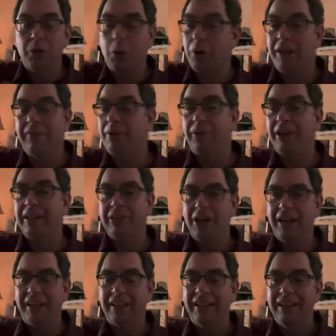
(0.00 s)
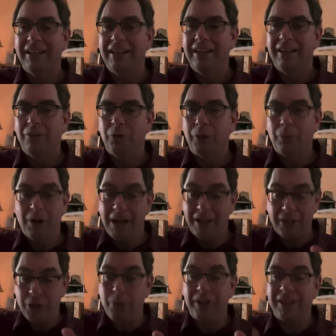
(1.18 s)
Don't ever think not. We want
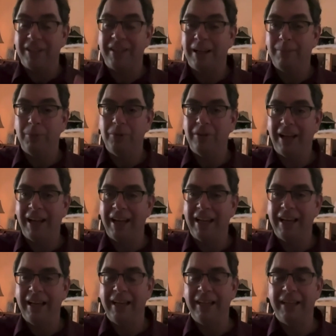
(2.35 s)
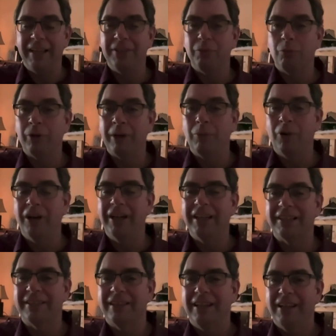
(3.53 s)
you at the table, and we
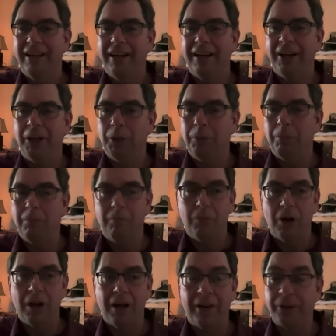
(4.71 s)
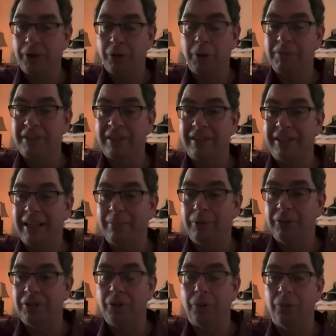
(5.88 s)
want other groups at the table
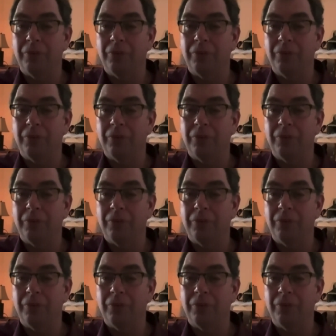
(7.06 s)
too.